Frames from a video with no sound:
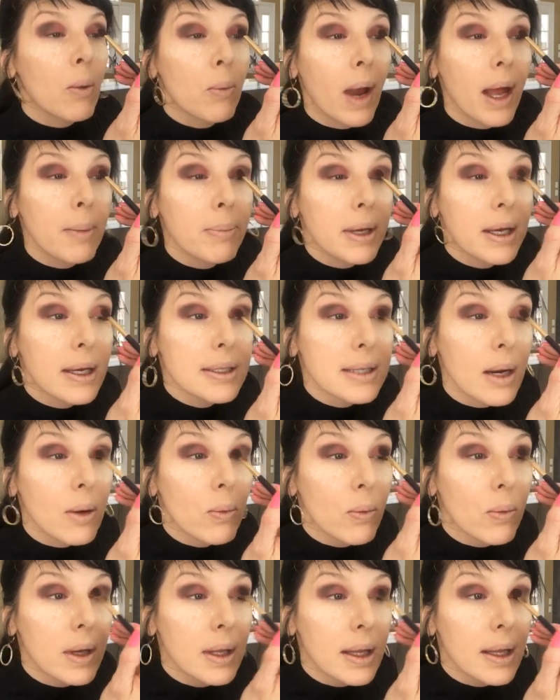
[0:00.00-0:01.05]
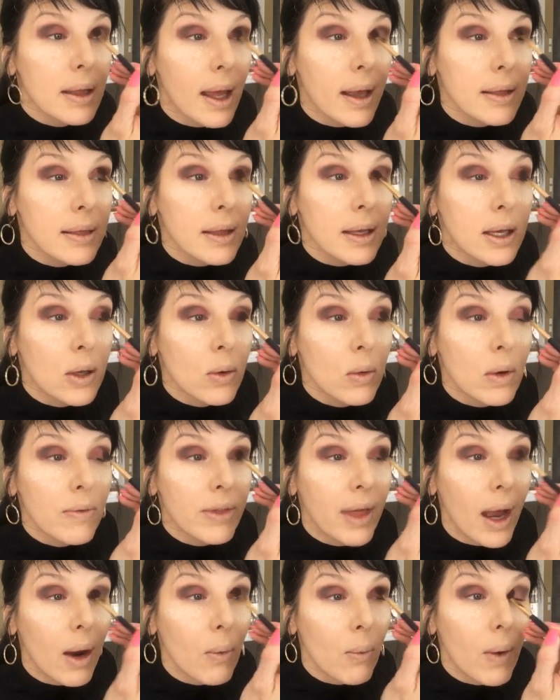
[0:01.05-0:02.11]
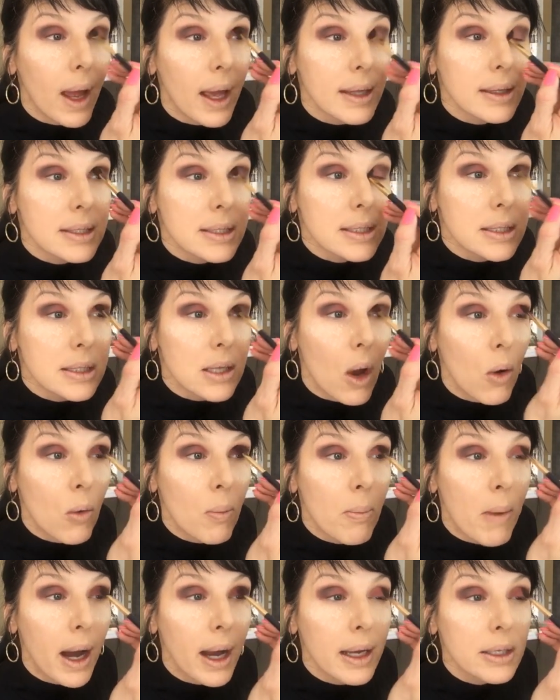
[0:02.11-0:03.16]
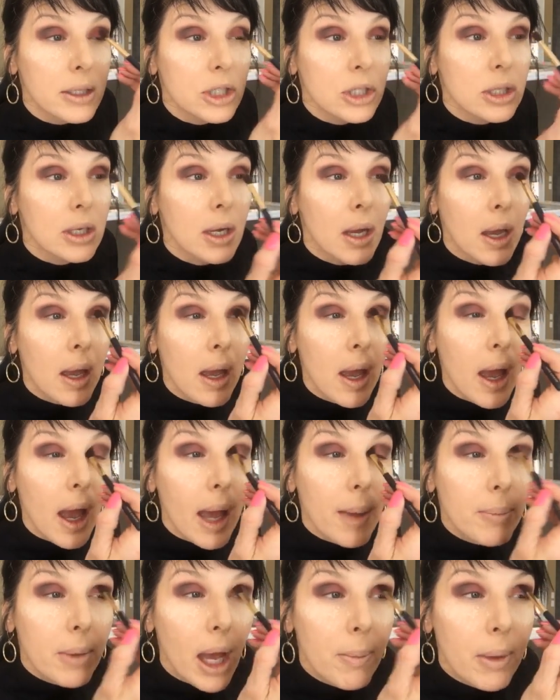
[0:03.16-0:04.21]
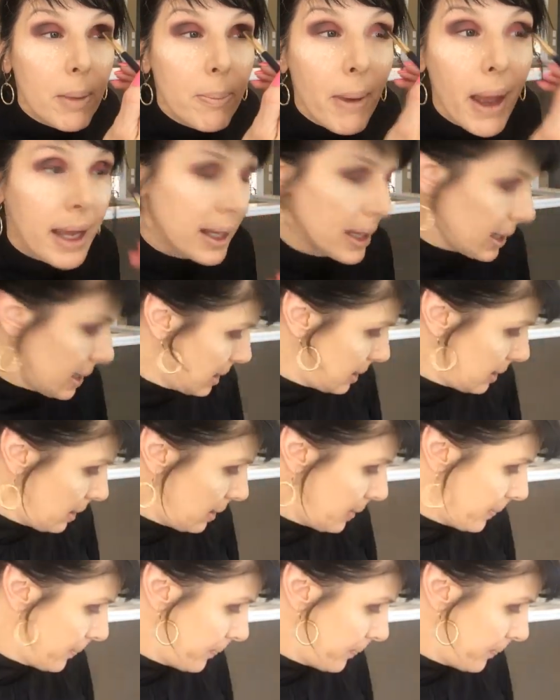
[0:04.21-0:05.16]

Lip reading: that red because I really like the hue of that red so much. I'm coming back in